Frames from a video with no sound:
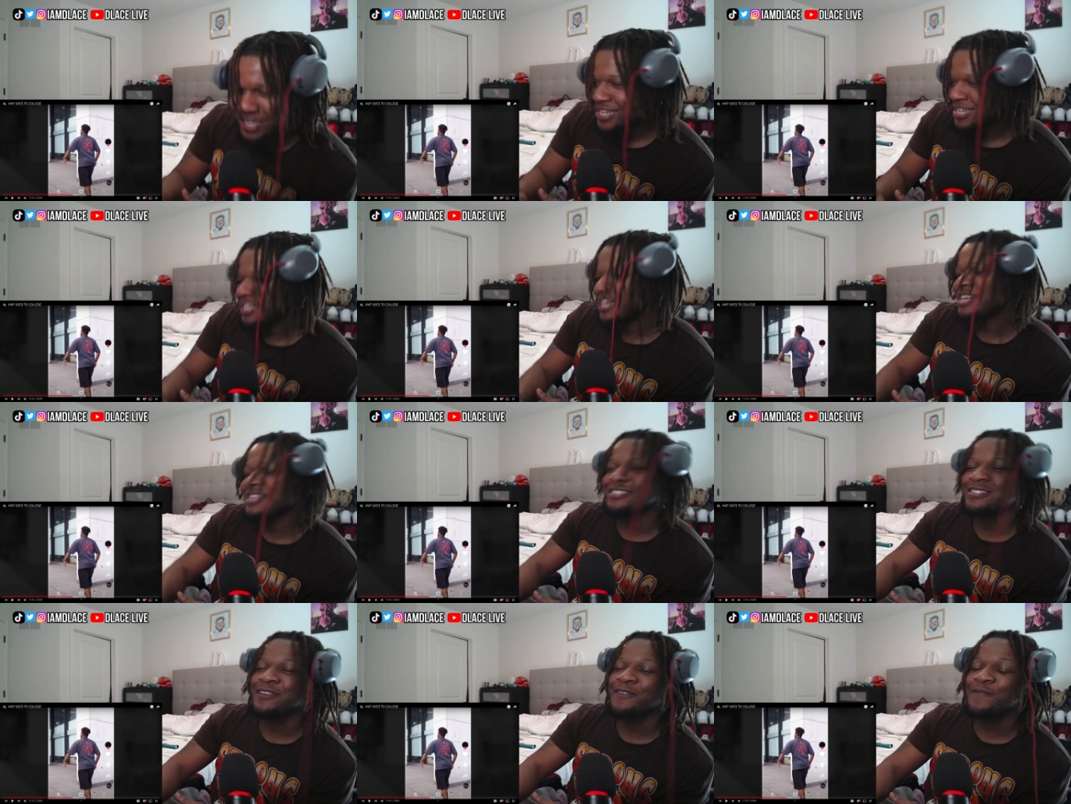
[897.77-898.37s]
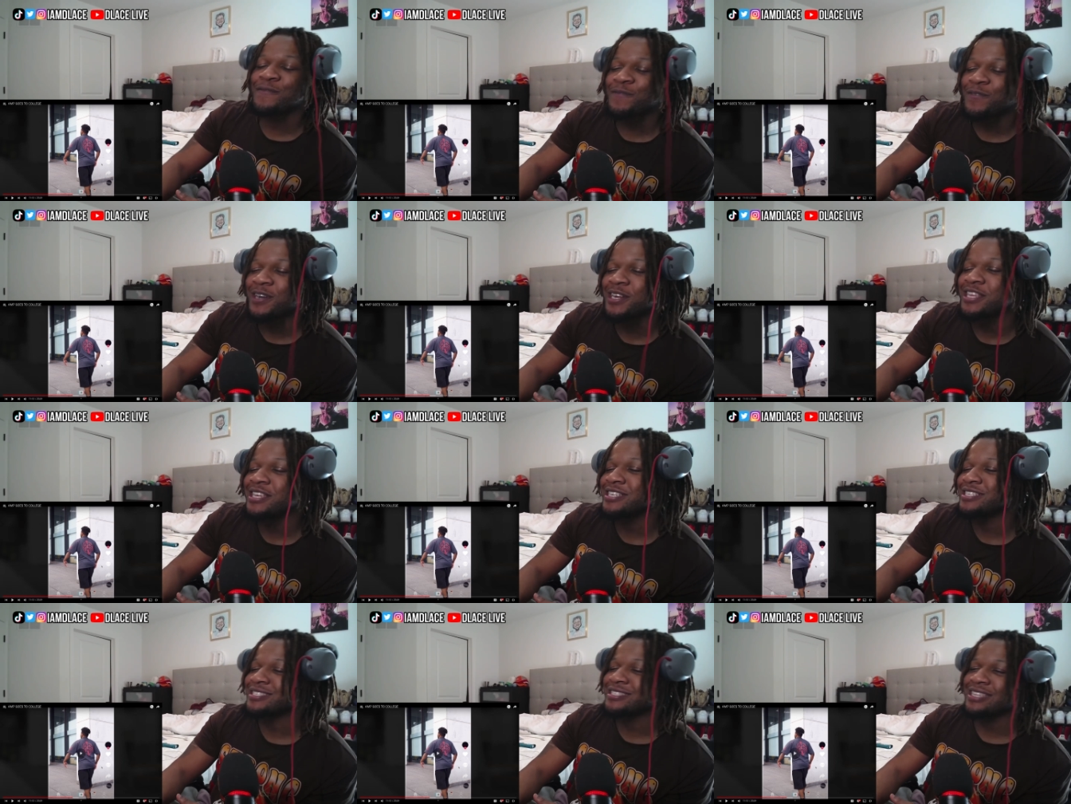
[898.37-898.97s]
That is the
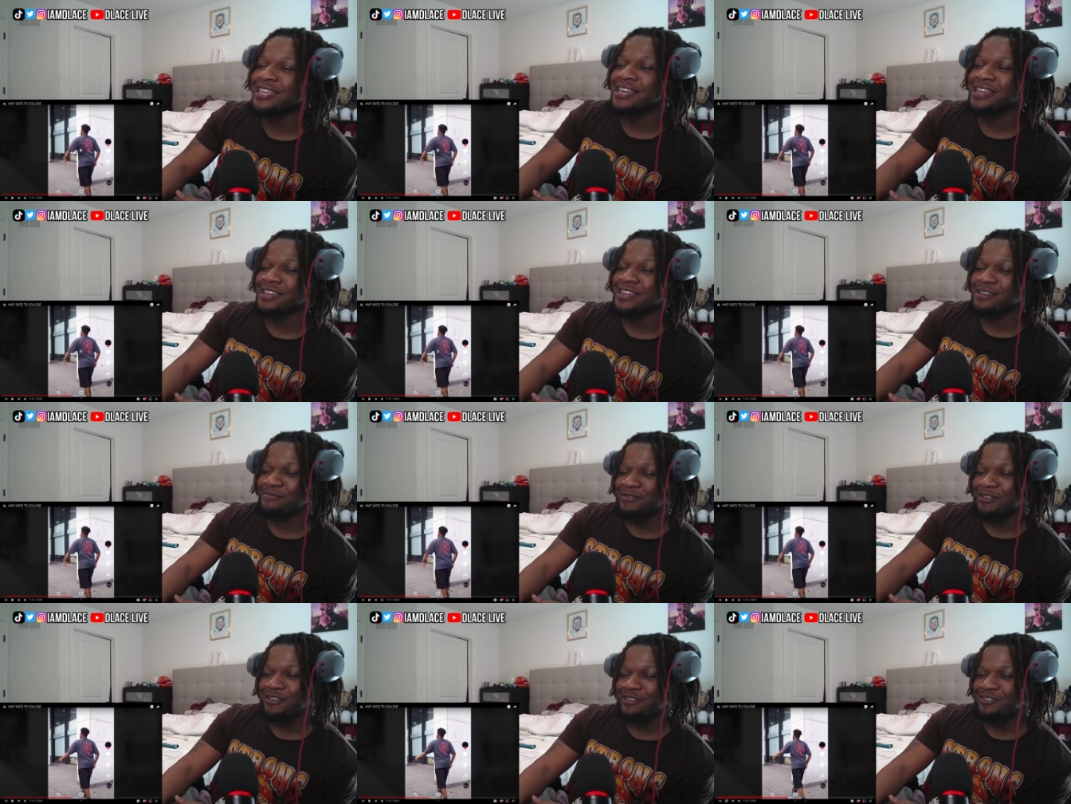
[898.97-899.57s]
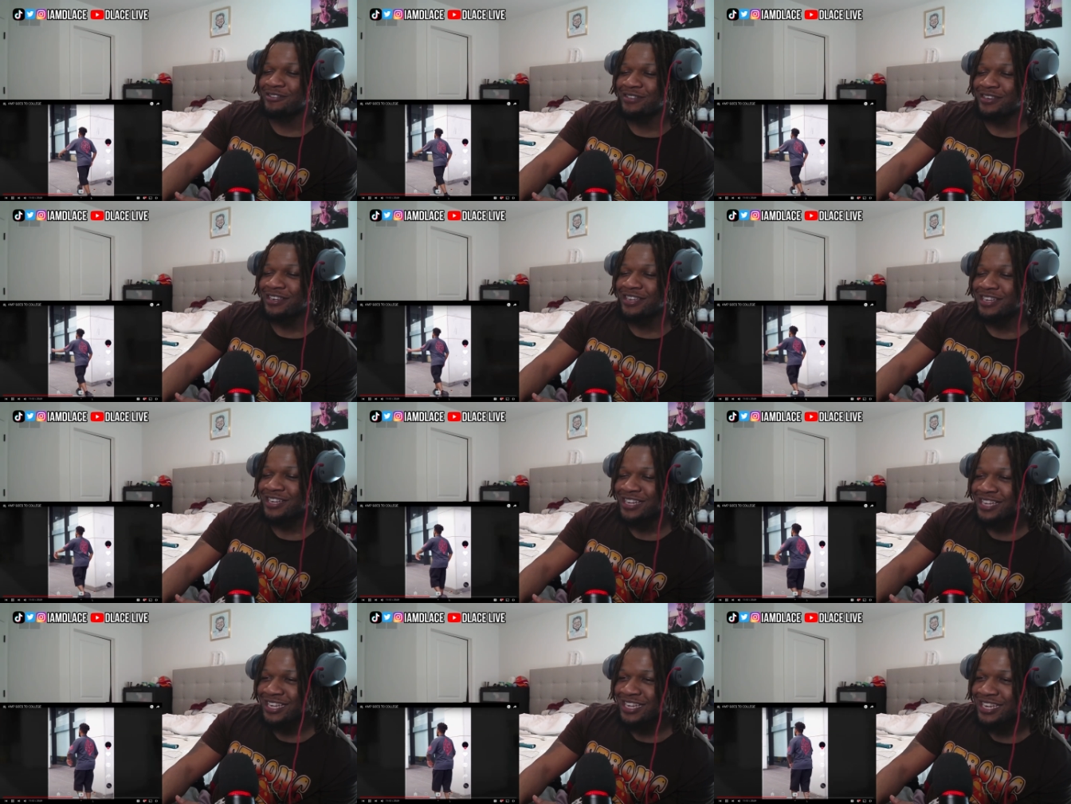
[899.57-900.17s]
funniest thing, bro.
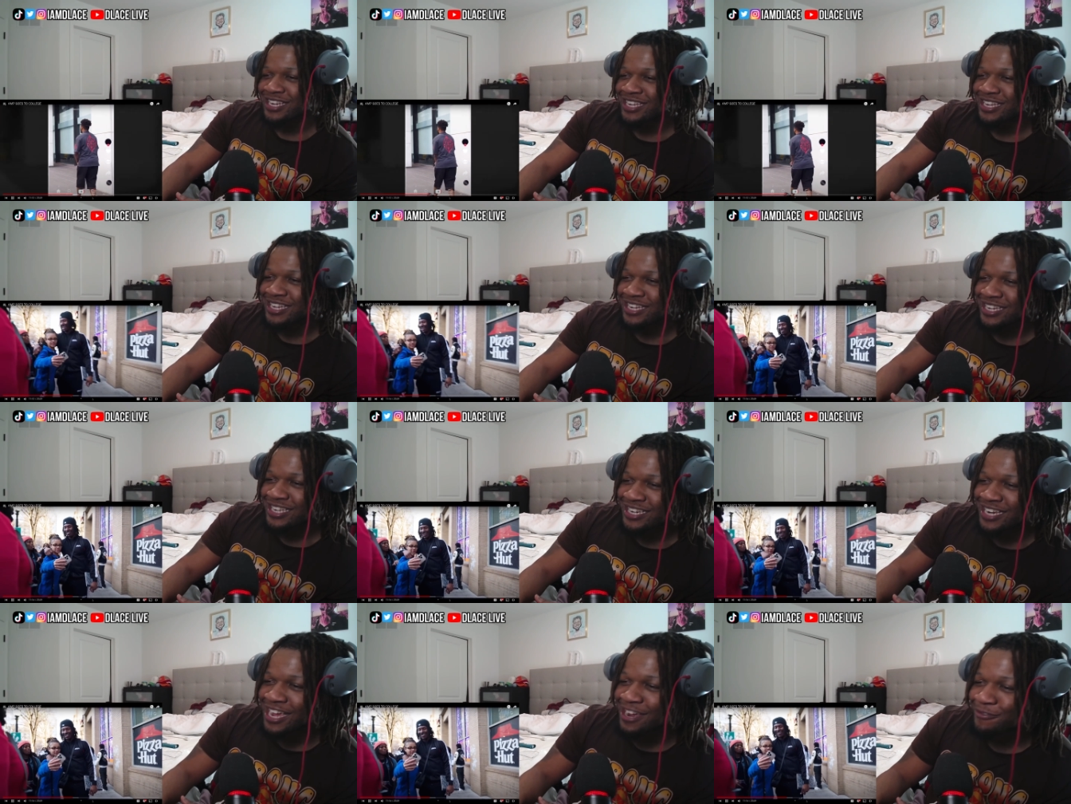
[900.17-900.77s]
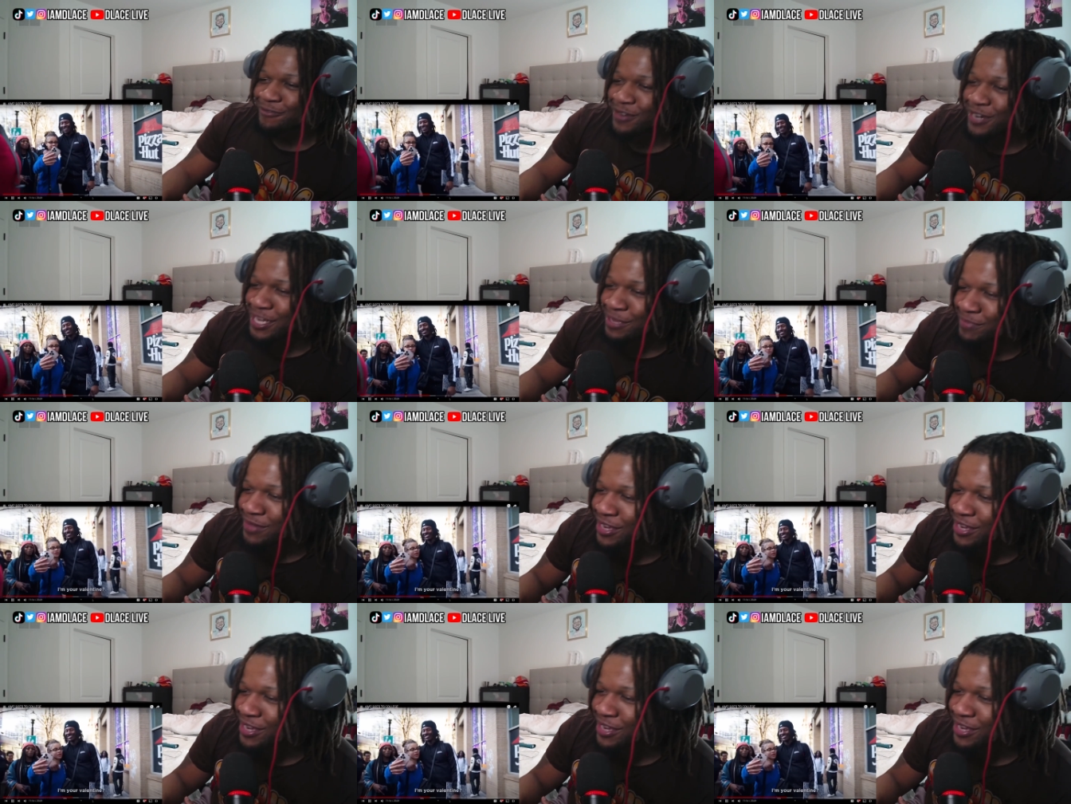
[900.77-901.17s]
They really be